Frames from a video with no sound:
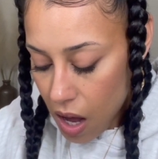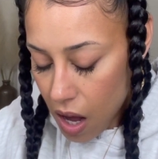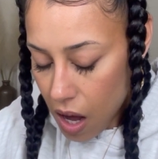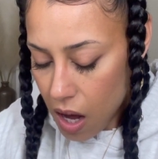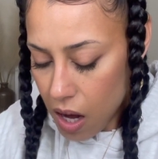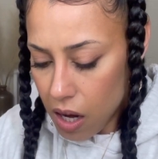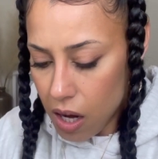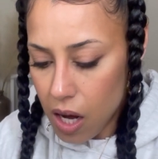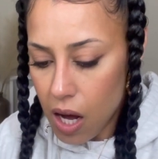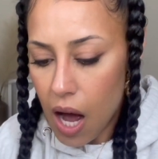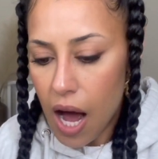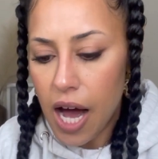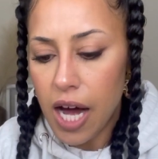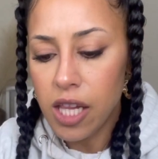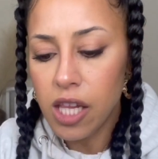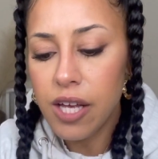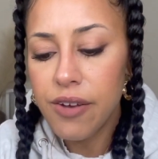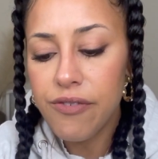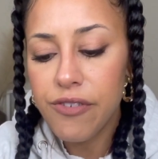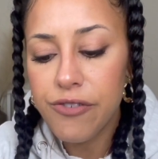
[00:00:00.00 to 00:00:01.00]
I
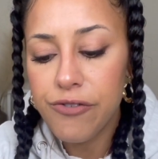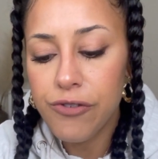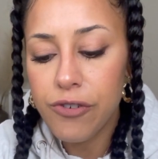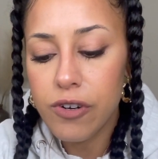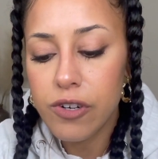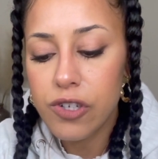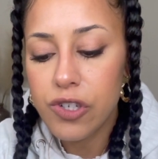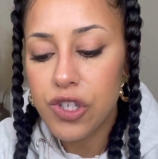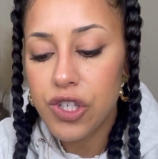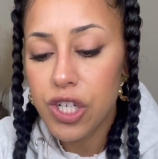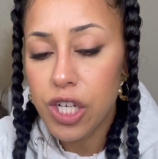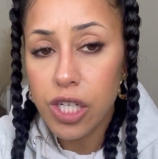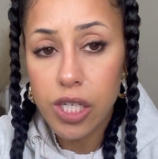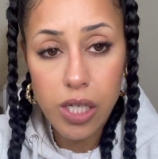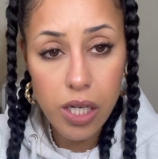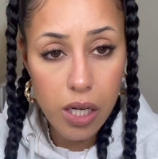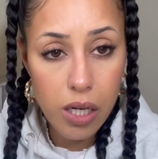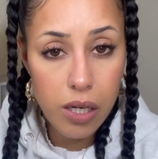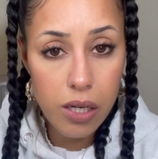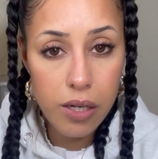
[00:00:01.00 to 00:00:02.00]
live in
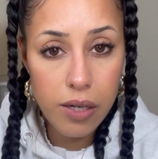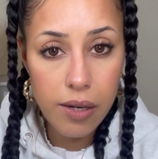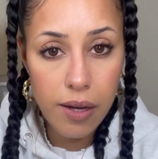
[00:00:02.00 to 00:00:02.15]
Virginia,